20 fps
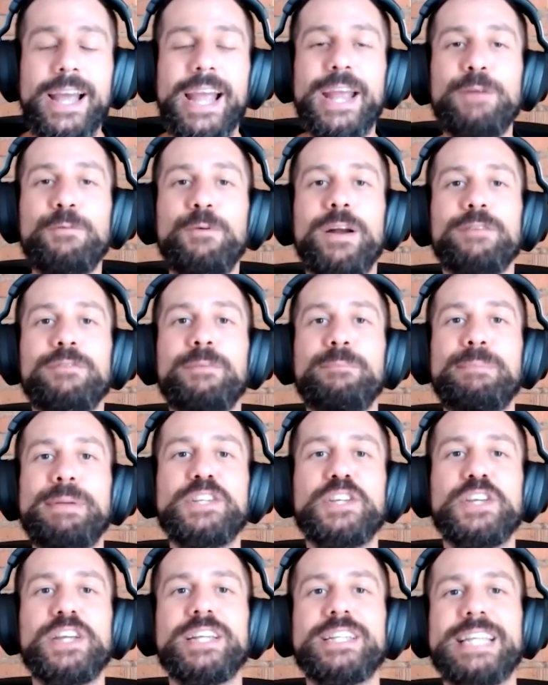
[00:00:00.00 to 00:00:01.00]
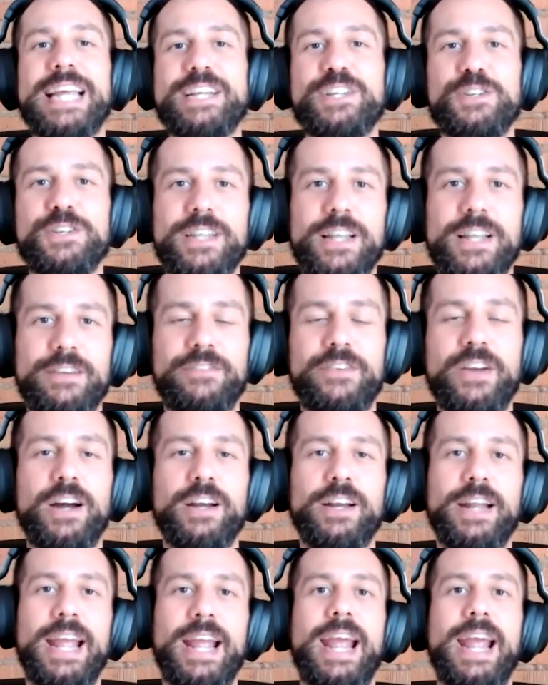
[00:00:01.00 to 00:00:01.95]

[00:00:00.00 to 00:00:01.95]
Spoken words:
in one of the pitching sessions that I've got